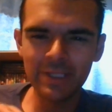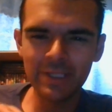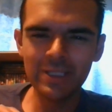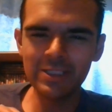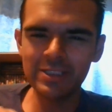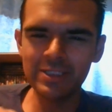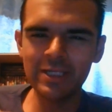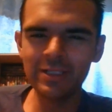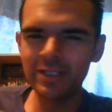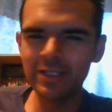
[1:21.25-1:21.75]

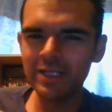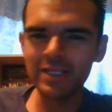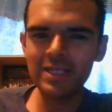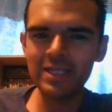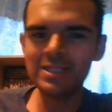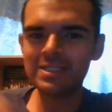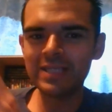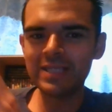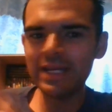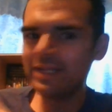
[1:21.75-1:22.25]
is that like
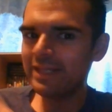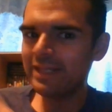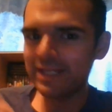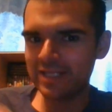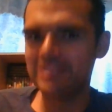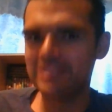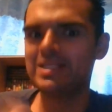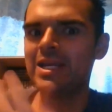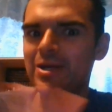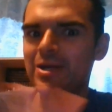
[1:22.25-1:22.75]
he's kind of like
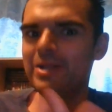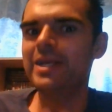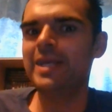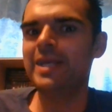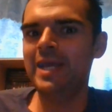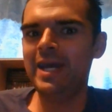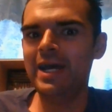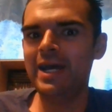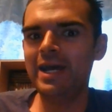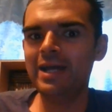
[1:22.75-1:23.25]
a scaredy
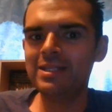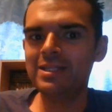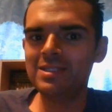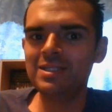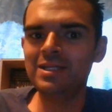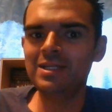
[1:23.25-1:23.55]
cat,